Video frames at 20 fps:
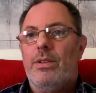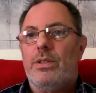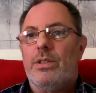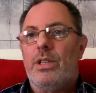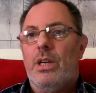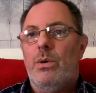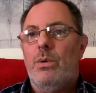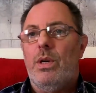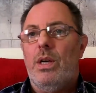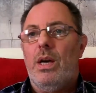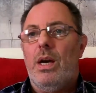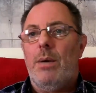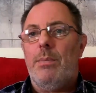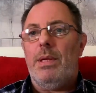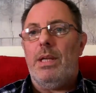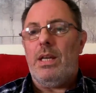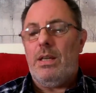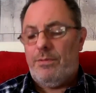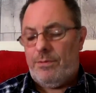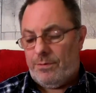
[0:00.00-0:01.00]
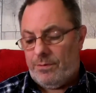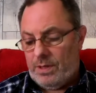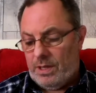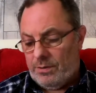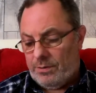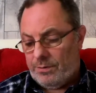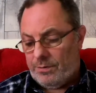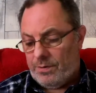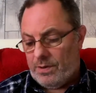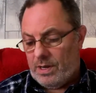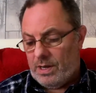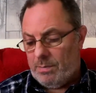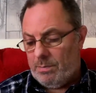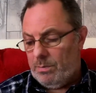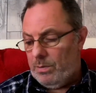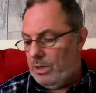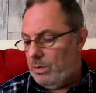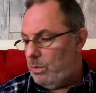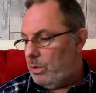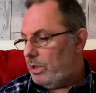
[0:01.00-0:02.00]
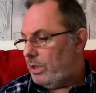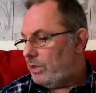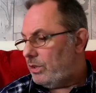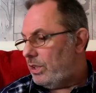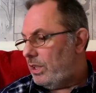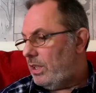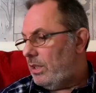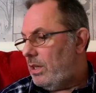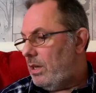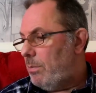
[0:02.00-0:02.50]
if you want to see